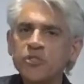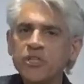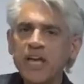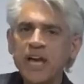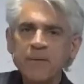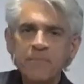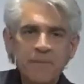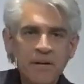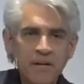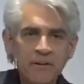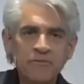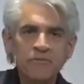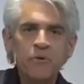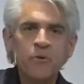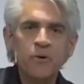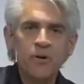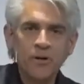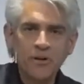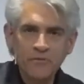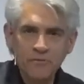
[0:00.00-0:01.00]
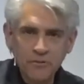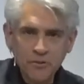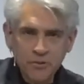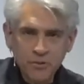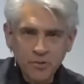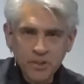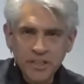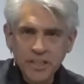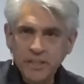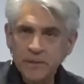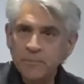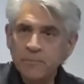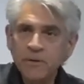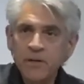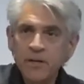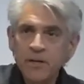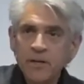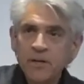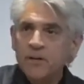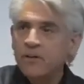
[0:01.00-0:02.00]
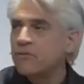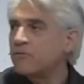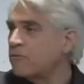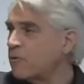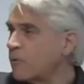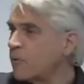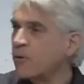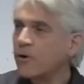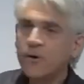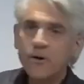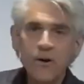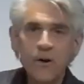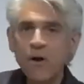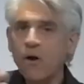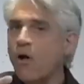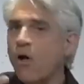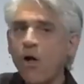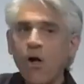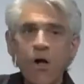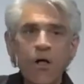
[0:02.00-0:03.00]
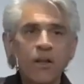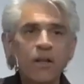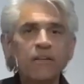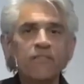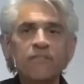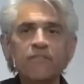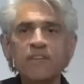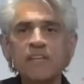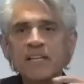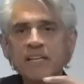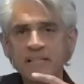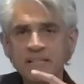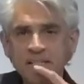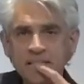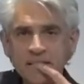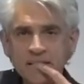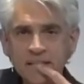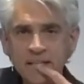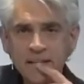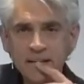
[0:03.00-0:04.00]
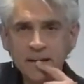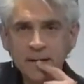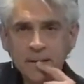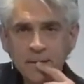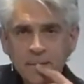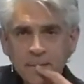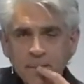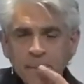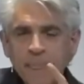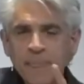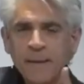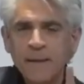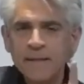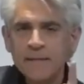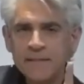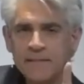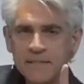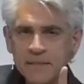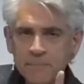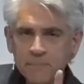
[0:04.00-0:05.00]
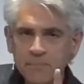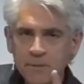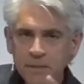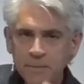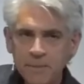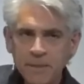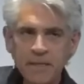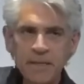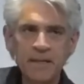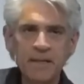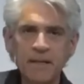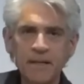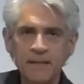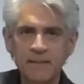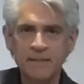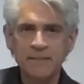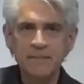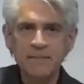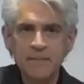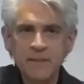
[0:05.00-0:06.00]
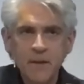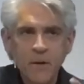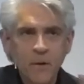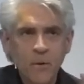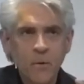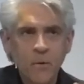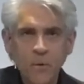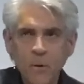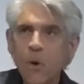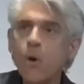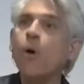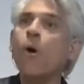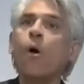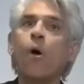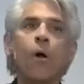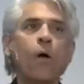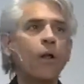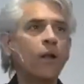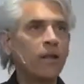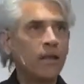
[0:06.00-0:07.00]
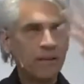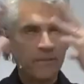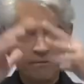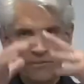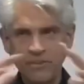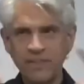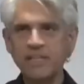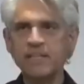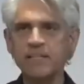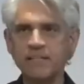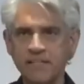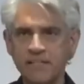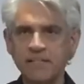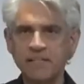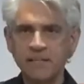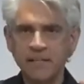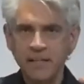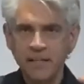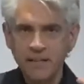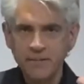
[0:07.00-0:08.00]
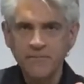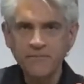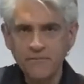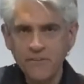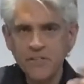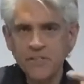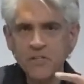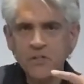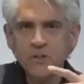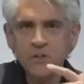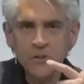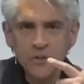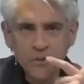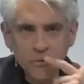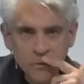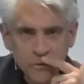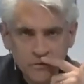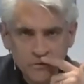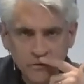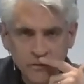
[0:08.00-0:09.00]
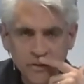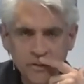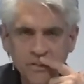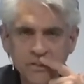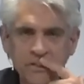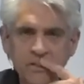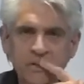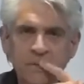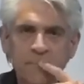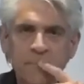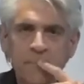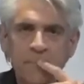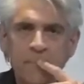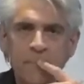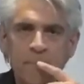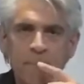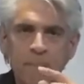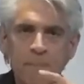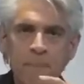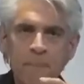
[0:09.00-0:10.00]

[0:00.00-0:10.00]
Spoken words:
use that metaphor of dream for all of this, simply because all of this, the physical universe,